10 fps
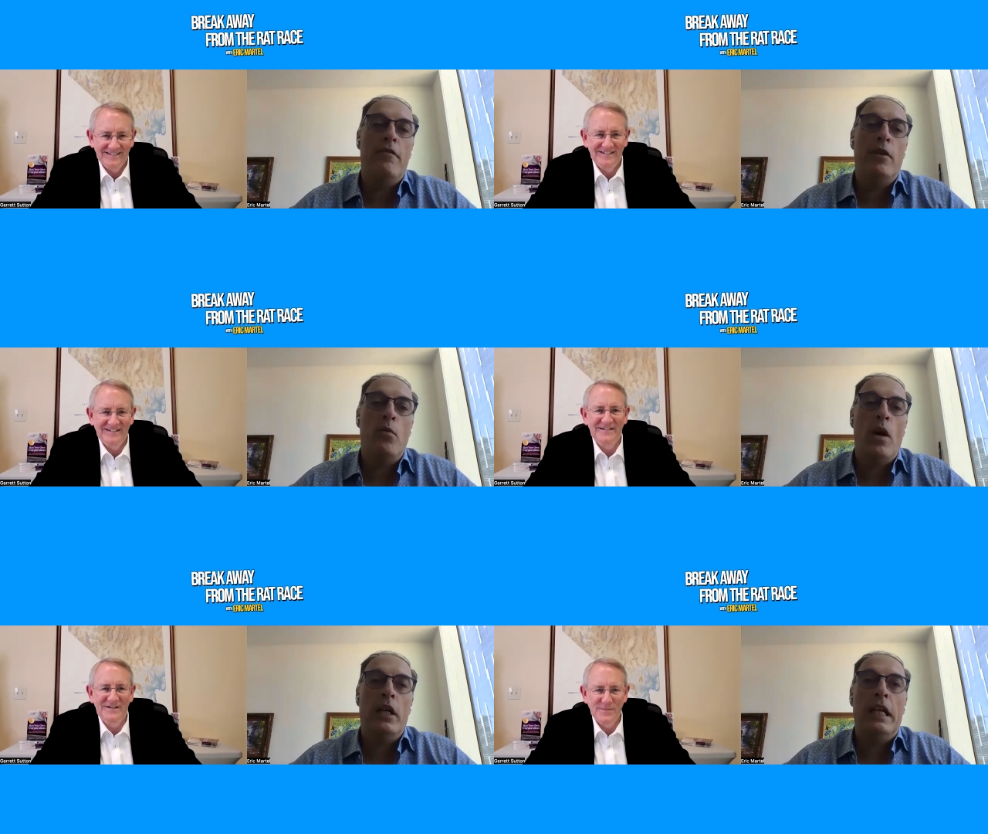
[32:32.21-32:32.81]

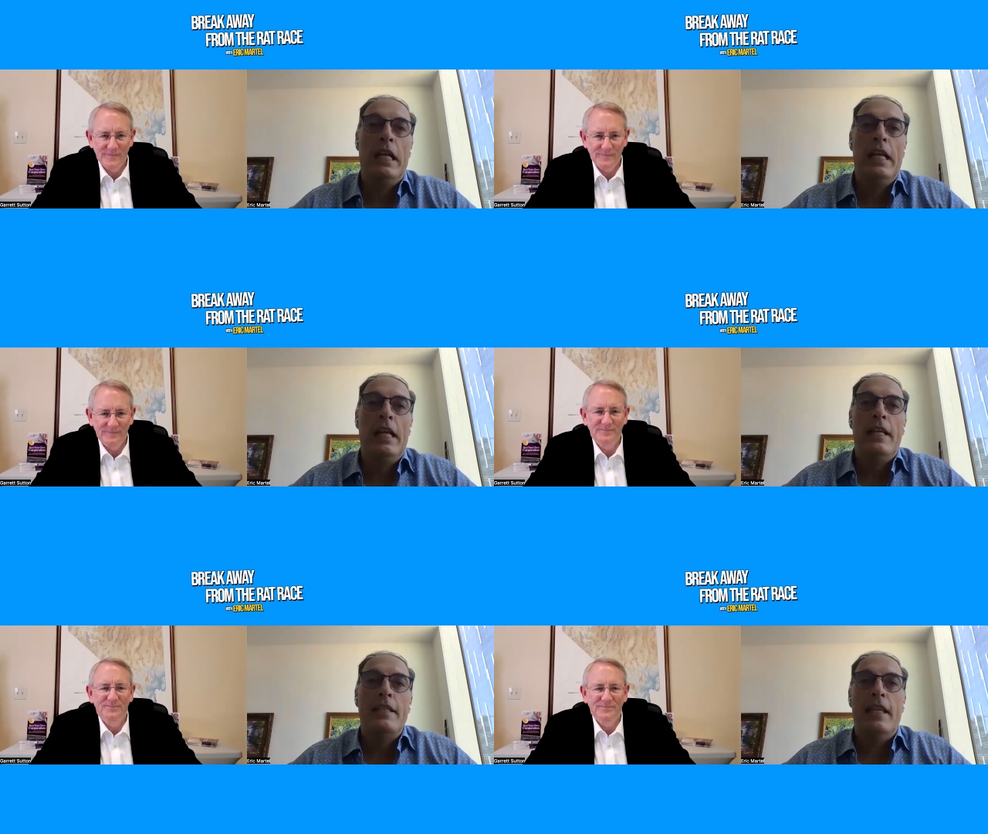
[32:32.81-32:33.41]
Speaker 1: everyone
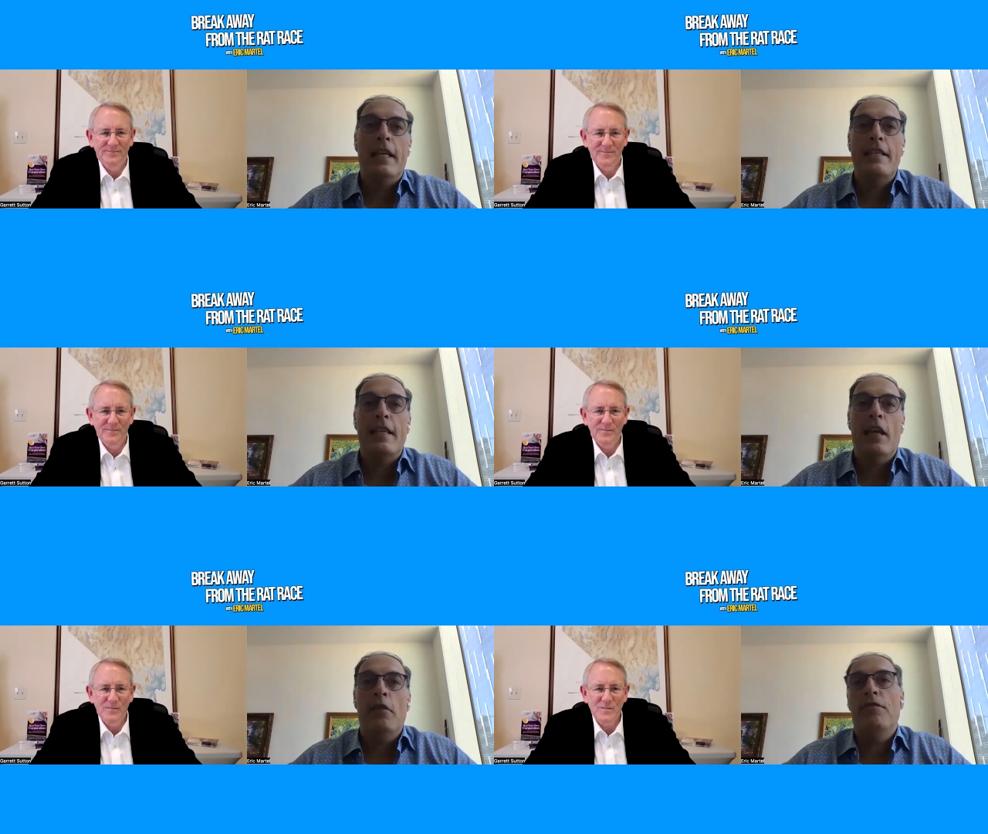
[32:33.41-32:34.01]
stay
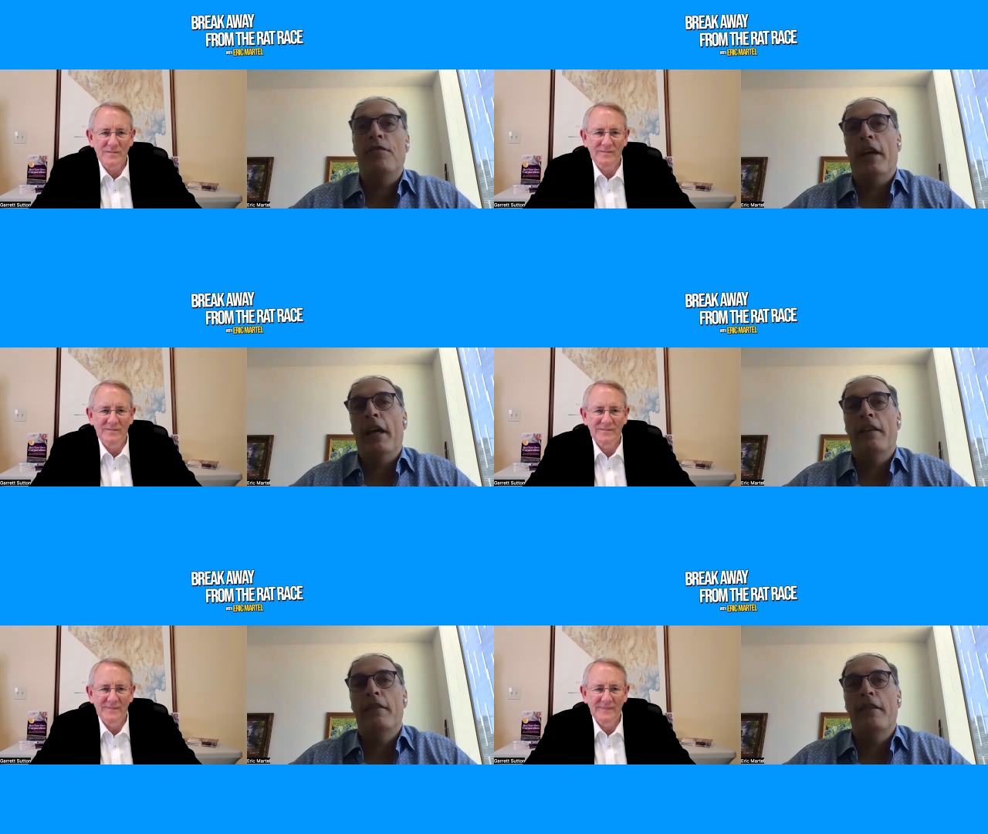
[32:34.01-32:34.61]
safe
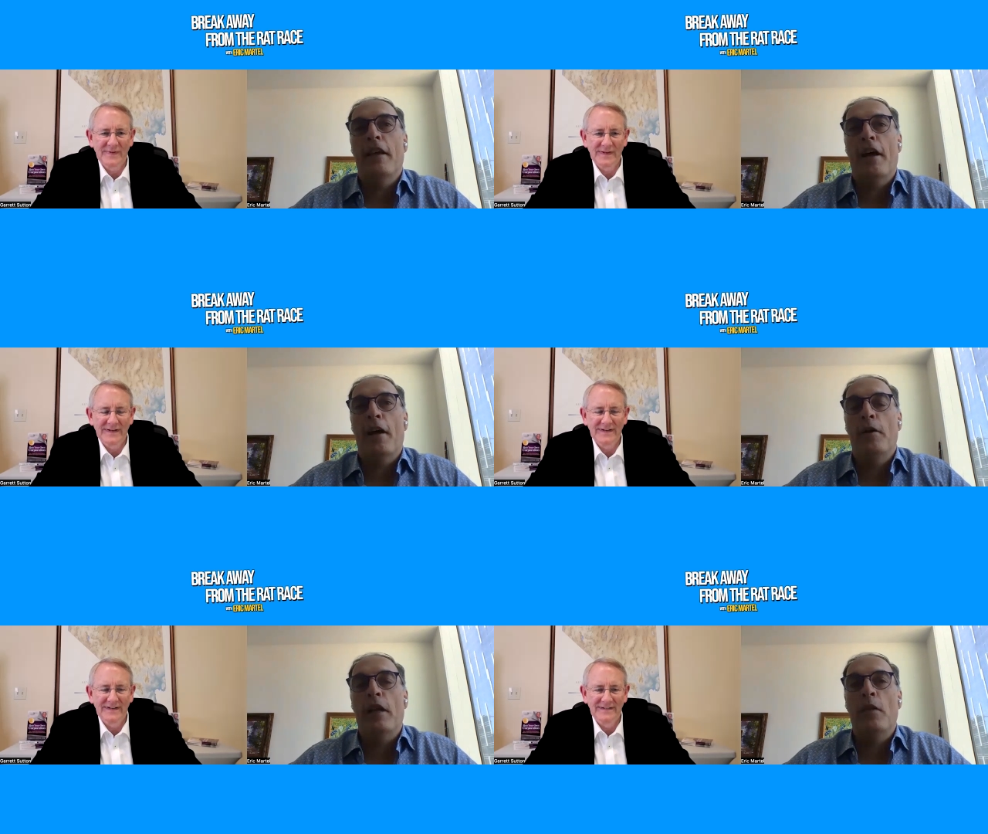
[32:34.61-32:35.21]
and
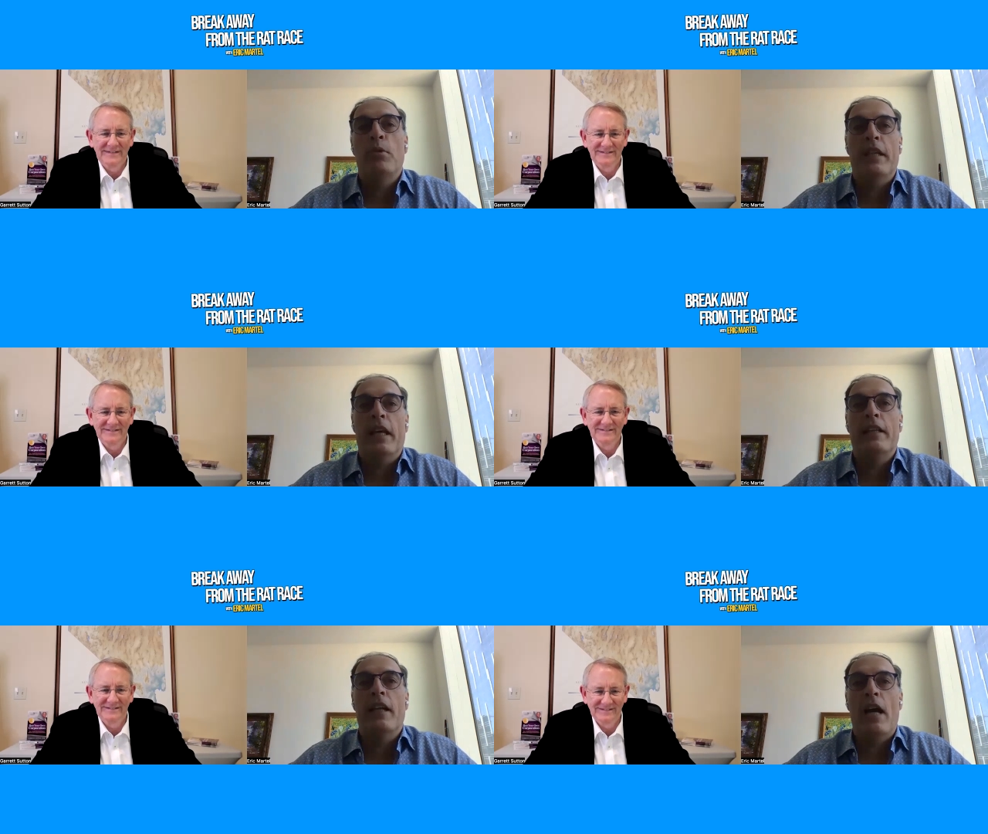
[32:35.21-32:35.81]
uh,
Speaker 2: and
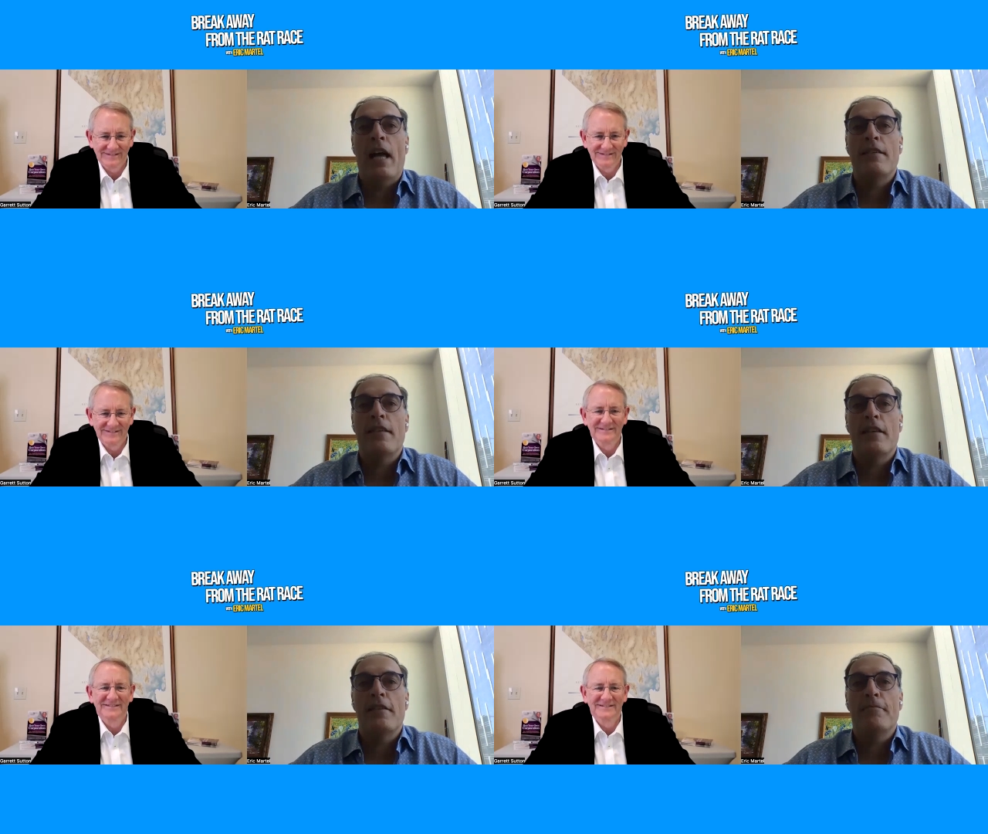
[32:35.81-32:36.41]
protect their
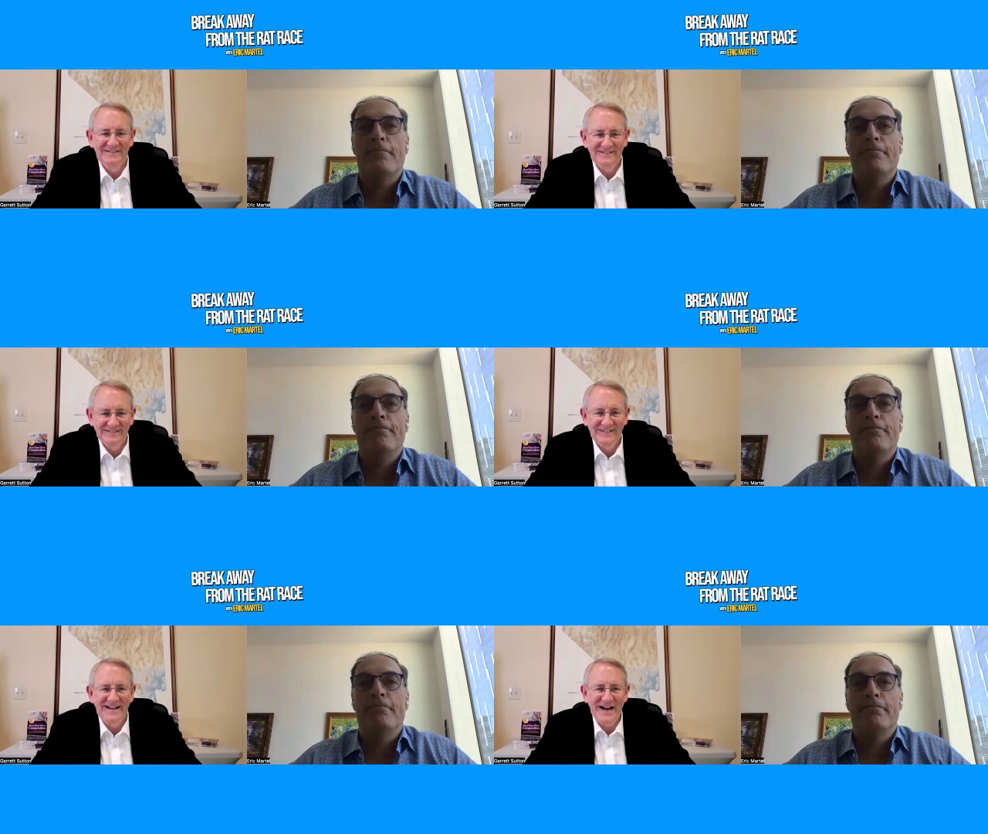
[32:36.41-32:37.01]
assets.
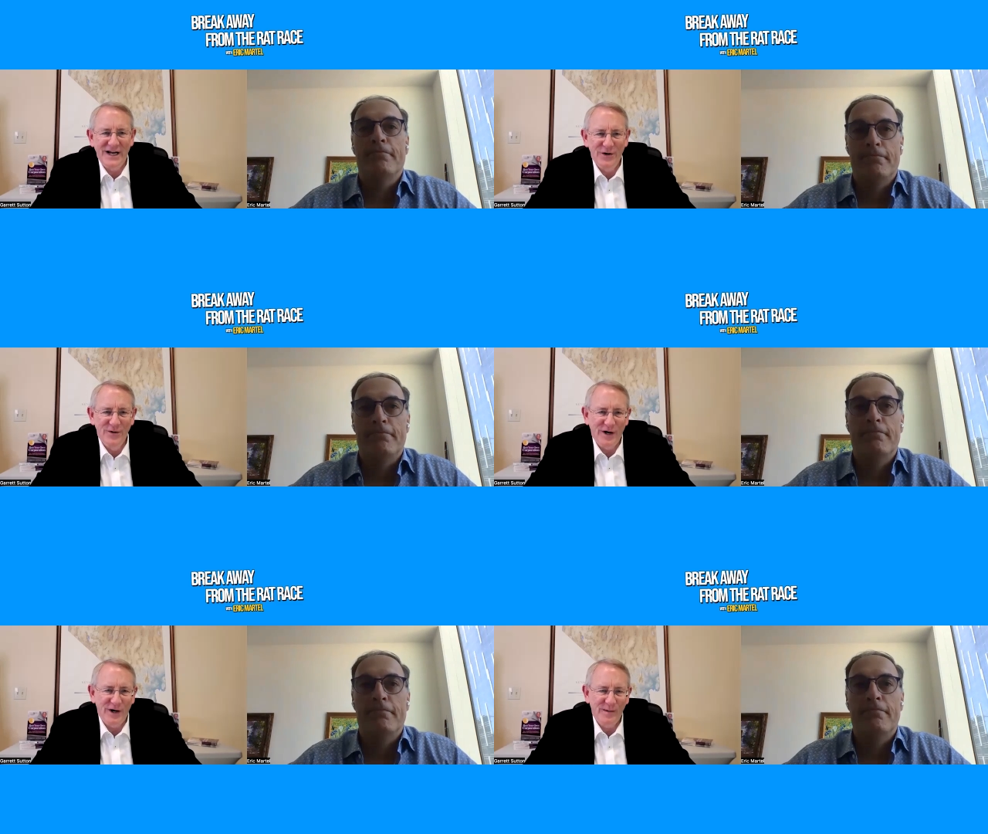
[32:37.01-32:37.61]
Thank
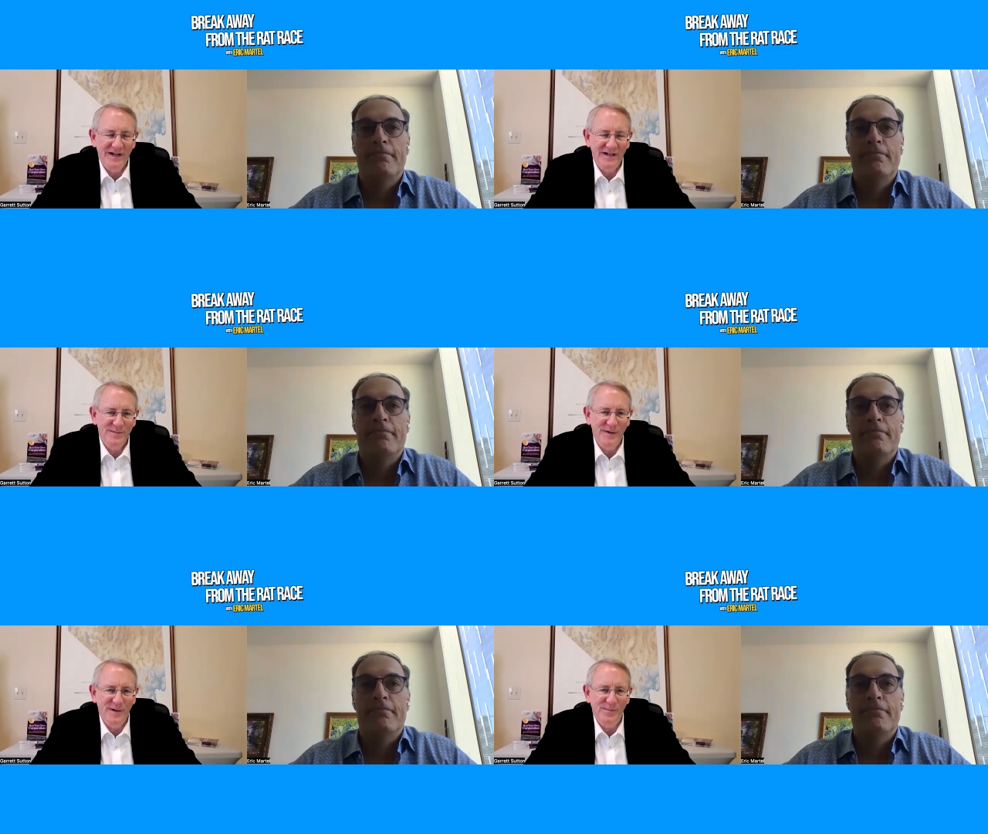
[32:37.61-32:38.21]
you, Eric.
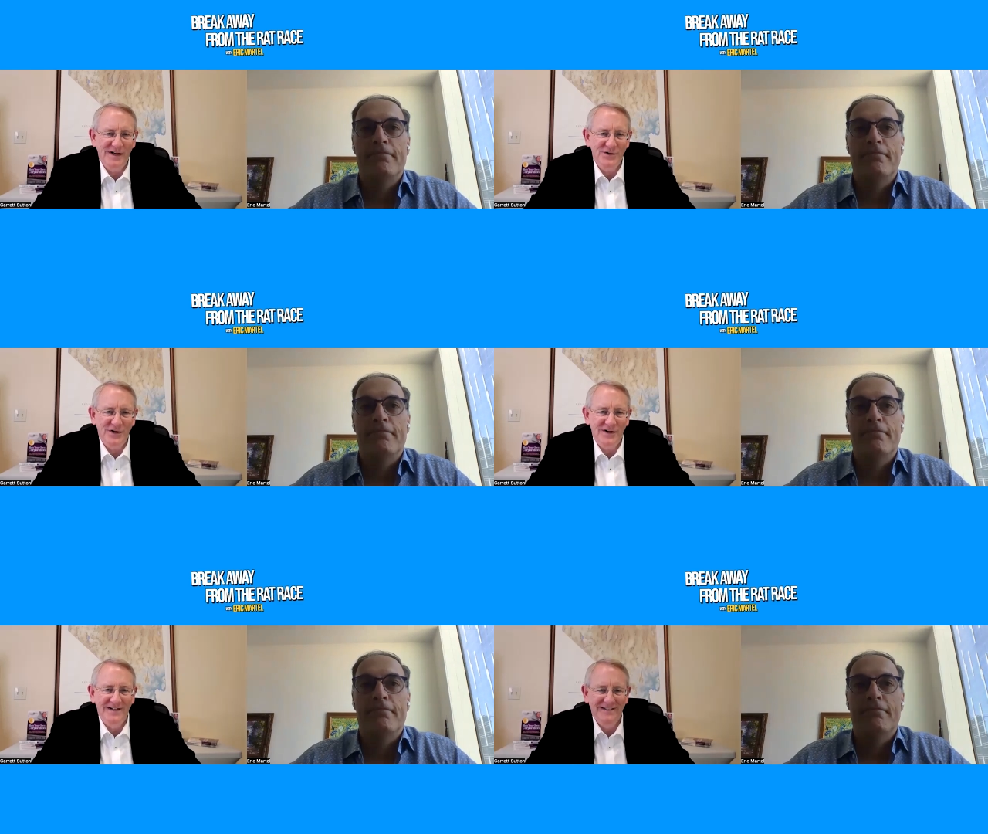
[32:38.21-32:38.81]
It's been a
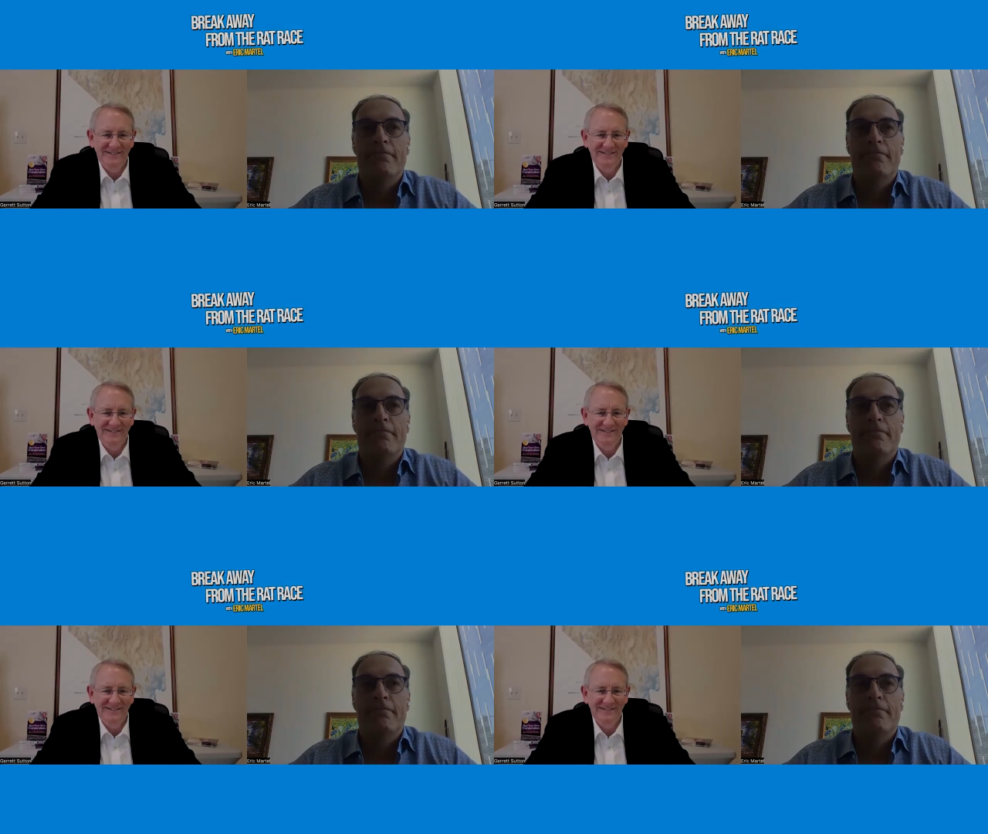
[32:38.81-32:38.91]
pleasure.